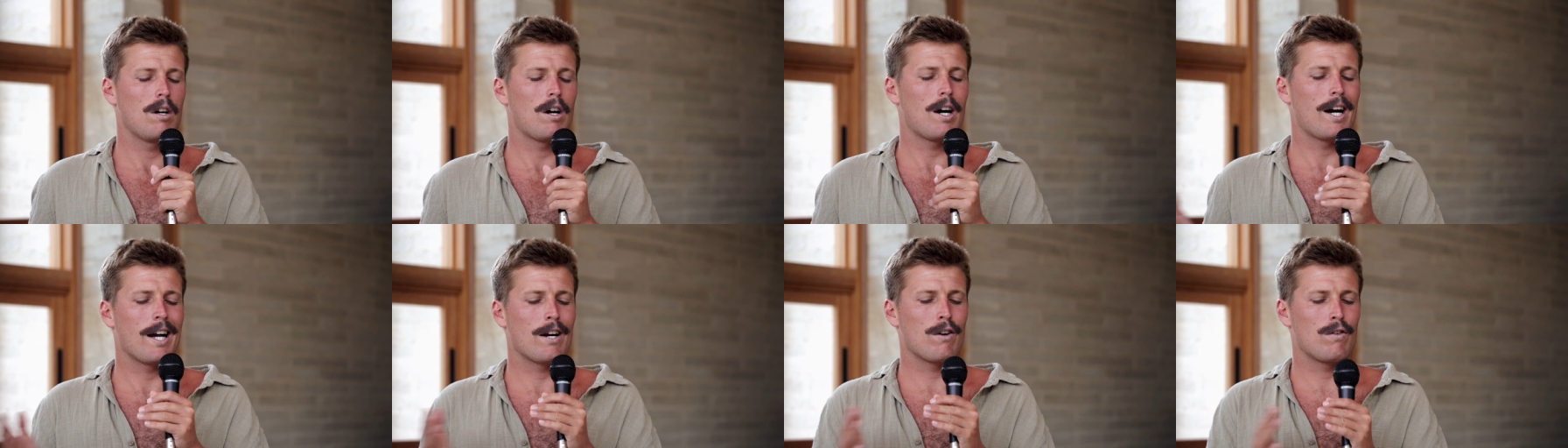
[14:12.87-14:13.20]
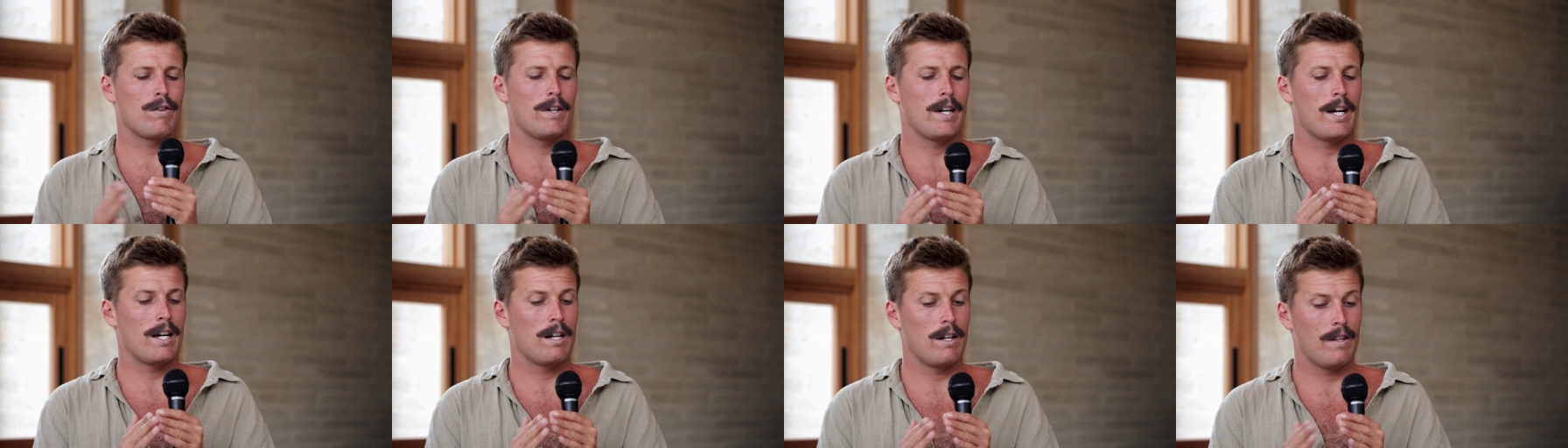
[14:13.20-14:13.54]
I
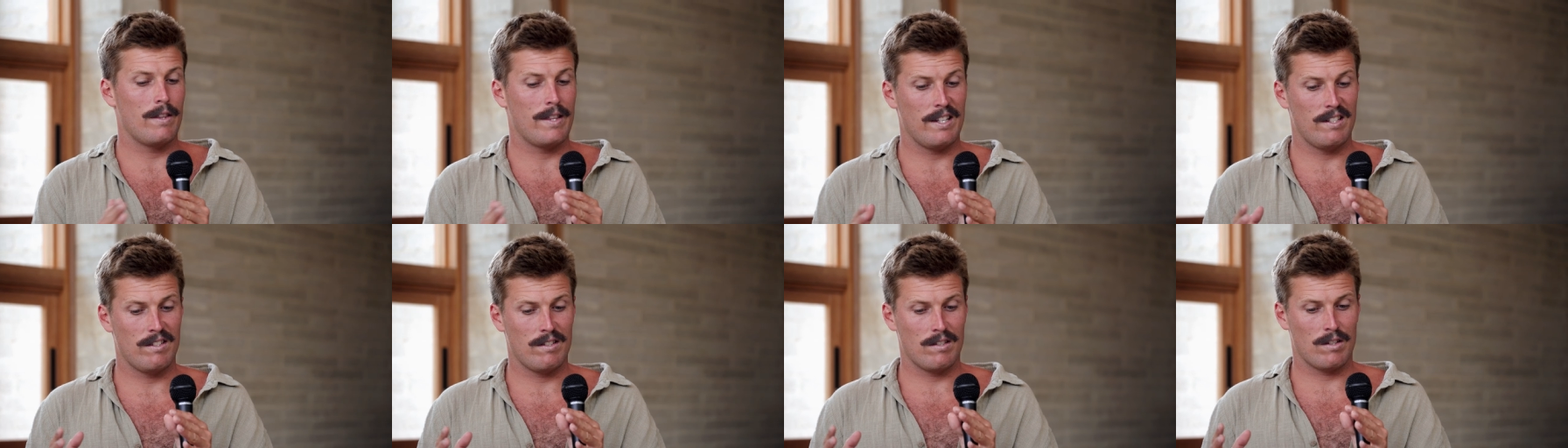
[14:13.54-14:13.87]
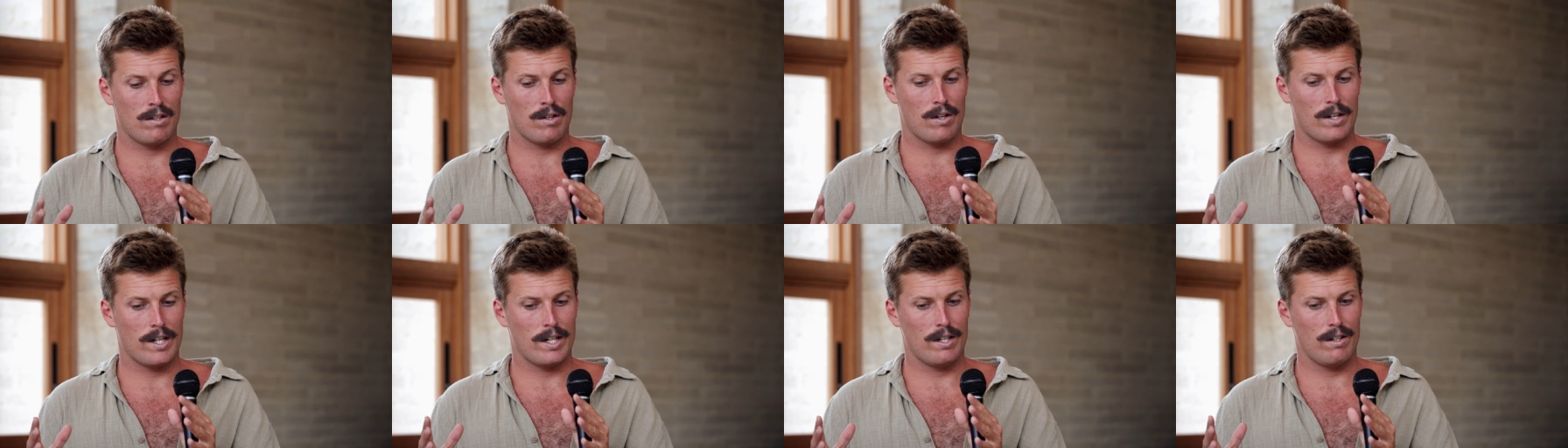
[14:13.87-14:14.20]
created this
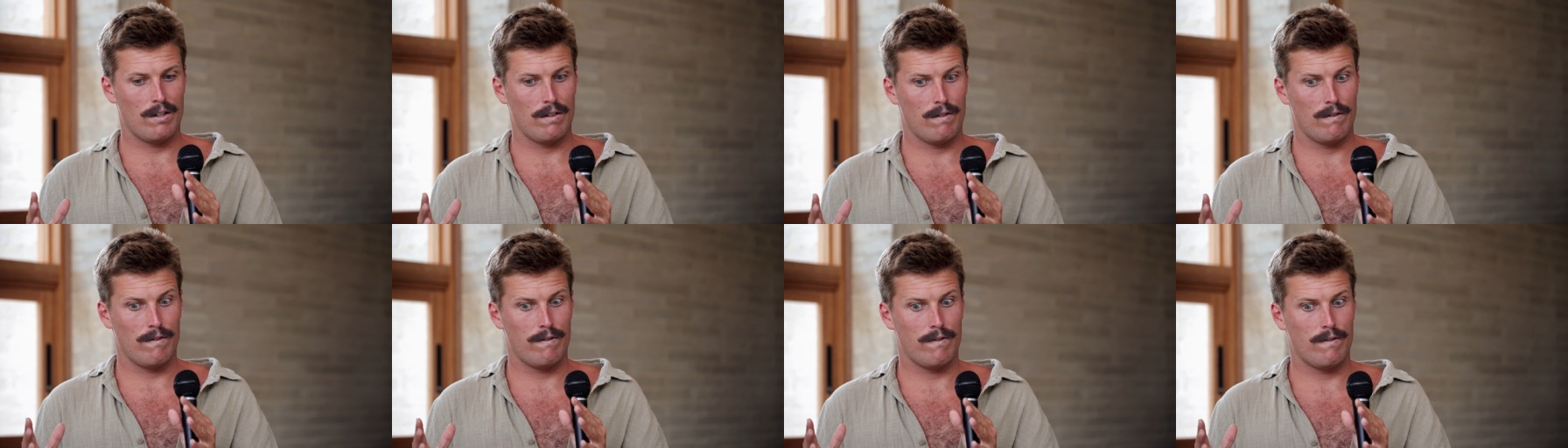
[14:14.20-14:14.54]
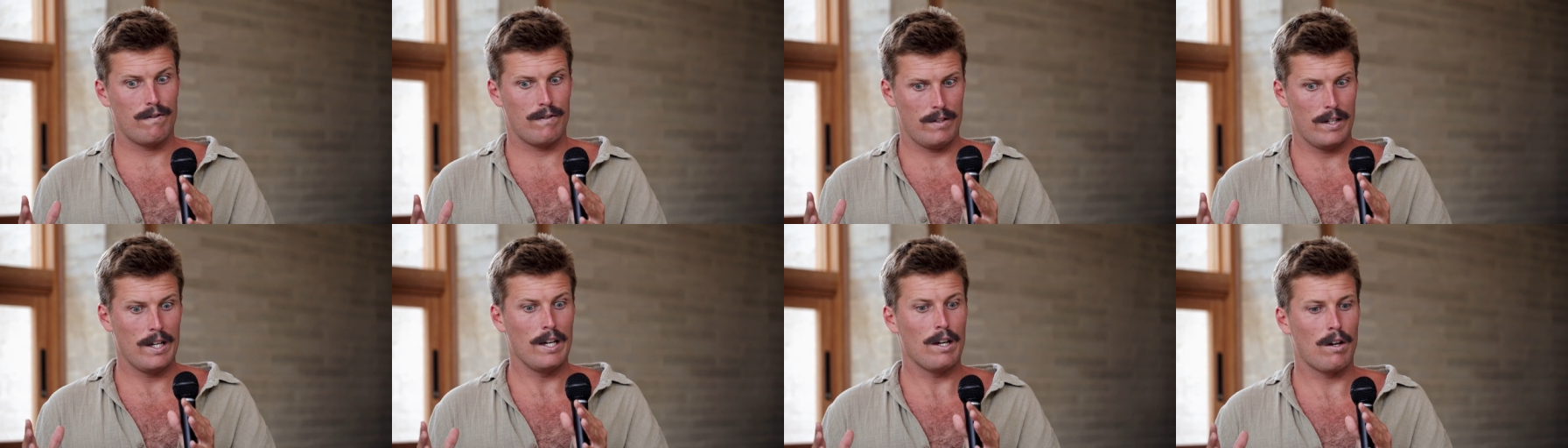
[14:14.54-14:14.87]
kind of
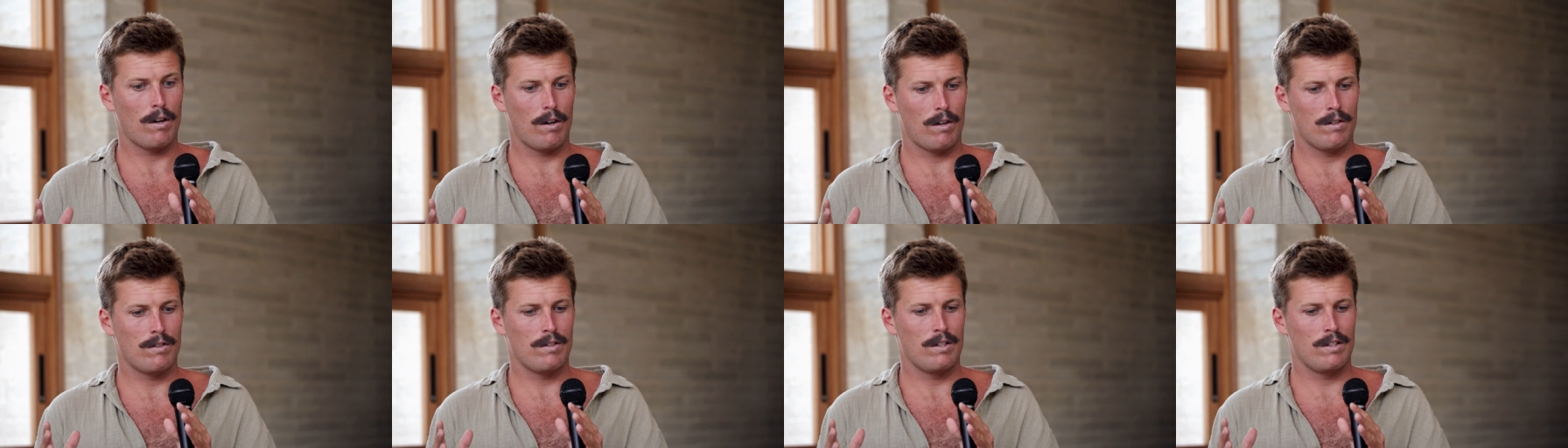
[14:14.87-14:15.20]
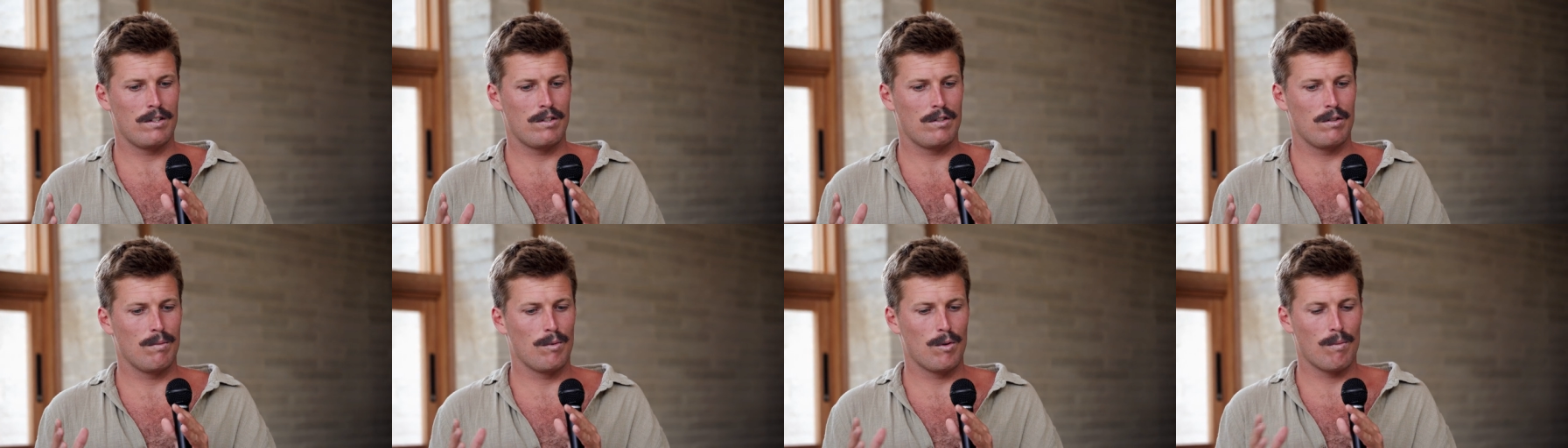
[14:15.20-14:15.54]

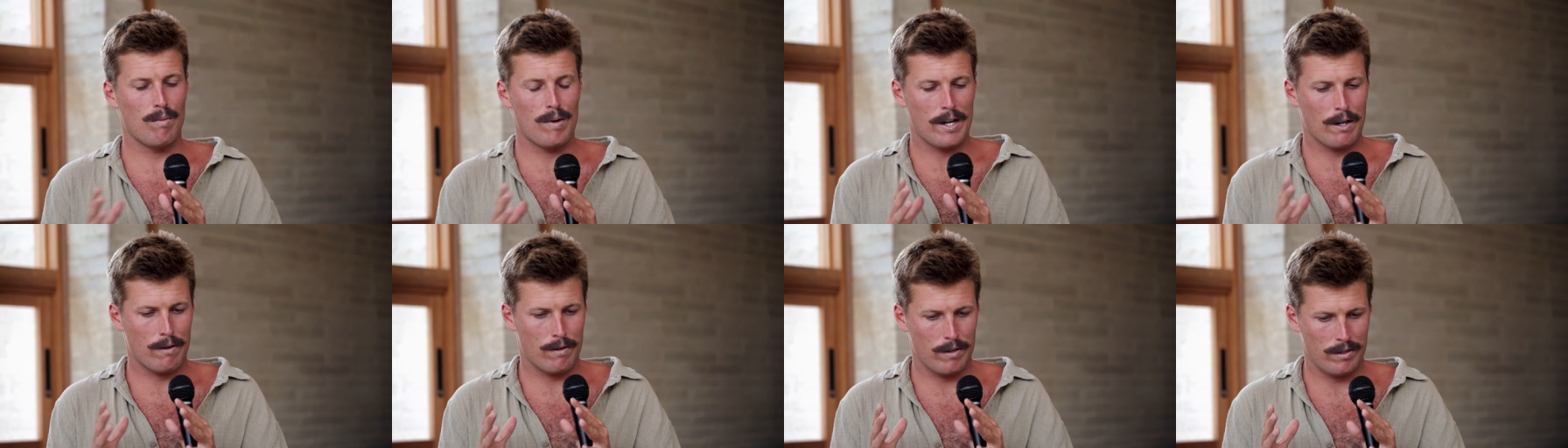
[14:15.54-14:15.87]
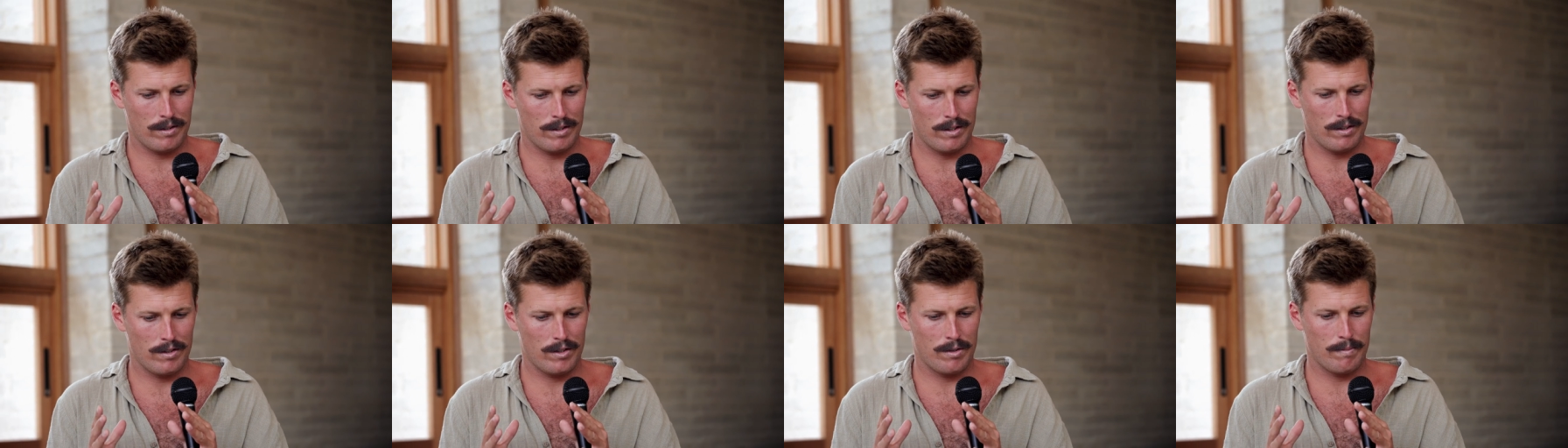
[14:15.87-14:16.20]
ecosystem or
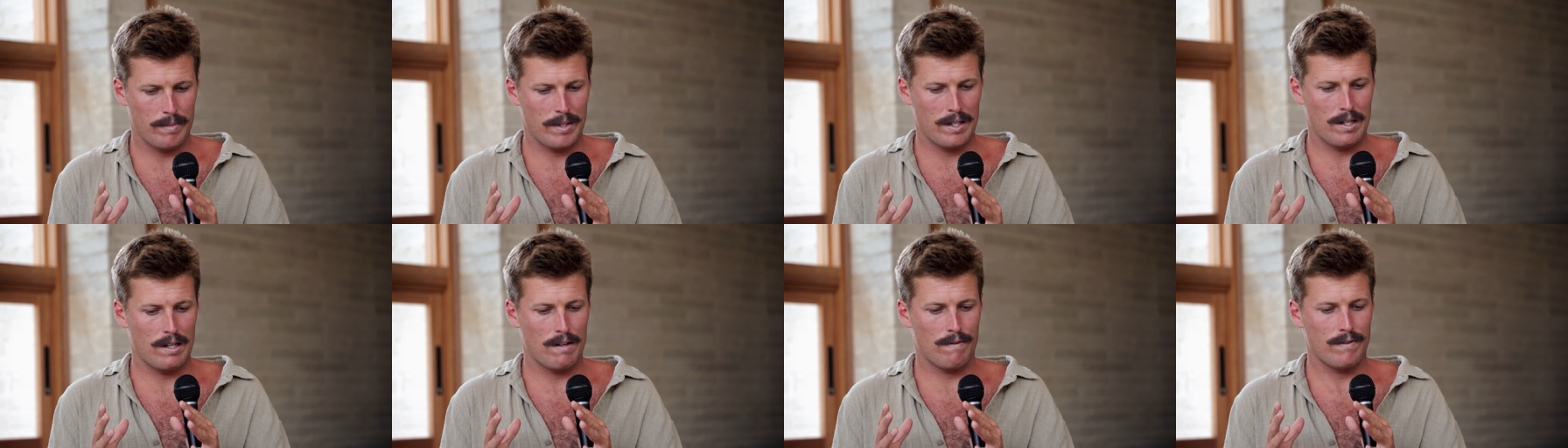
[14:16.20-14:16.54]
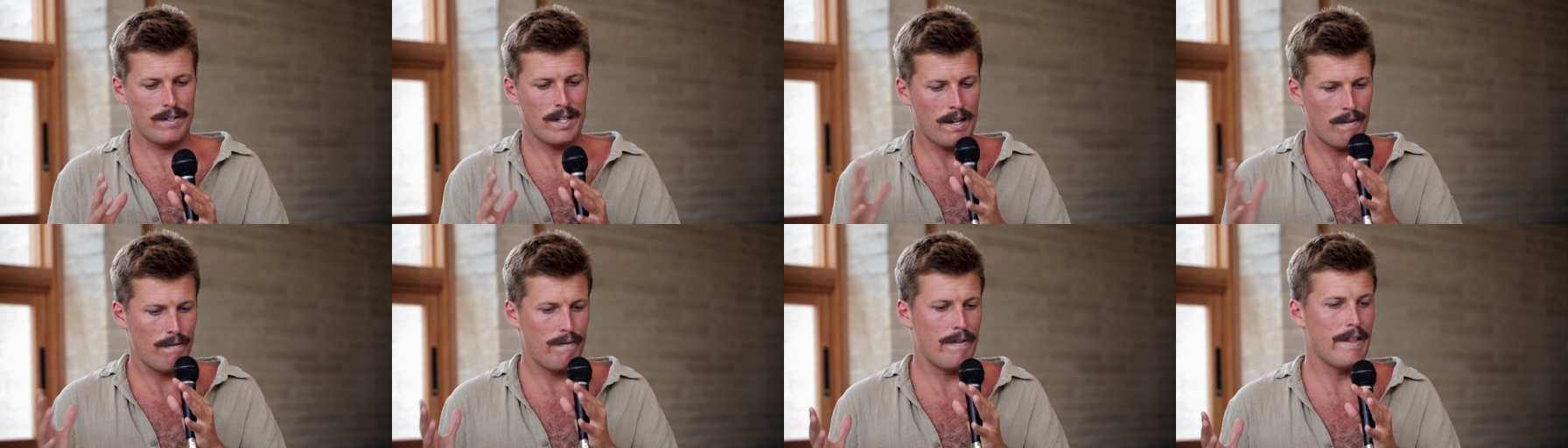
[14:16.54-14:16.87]
microsystem enough
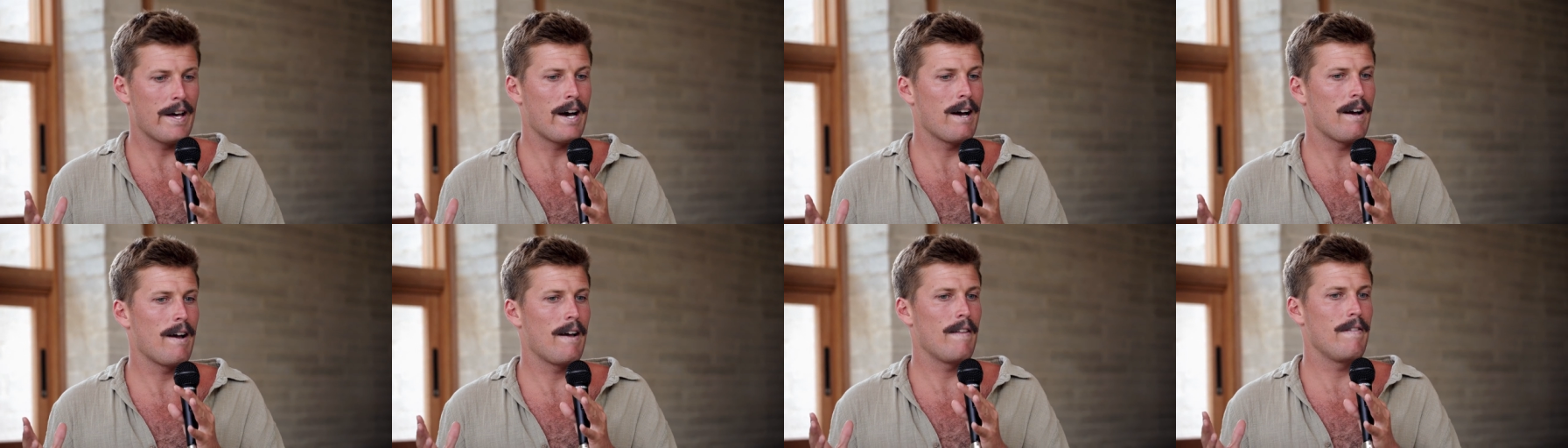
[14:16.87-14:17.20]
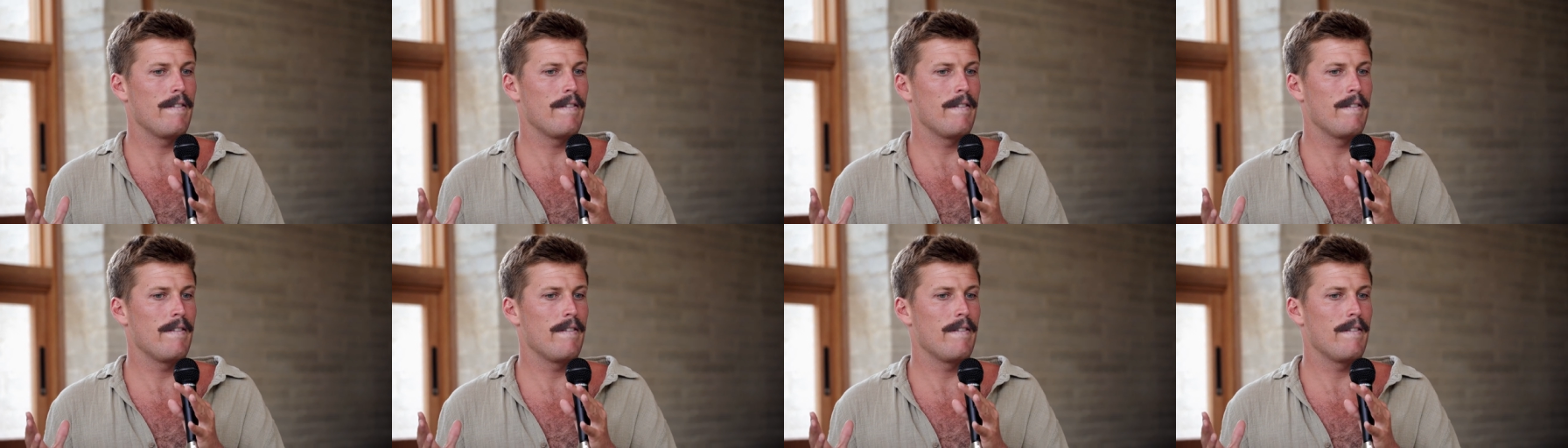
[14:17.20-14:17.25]
to have that,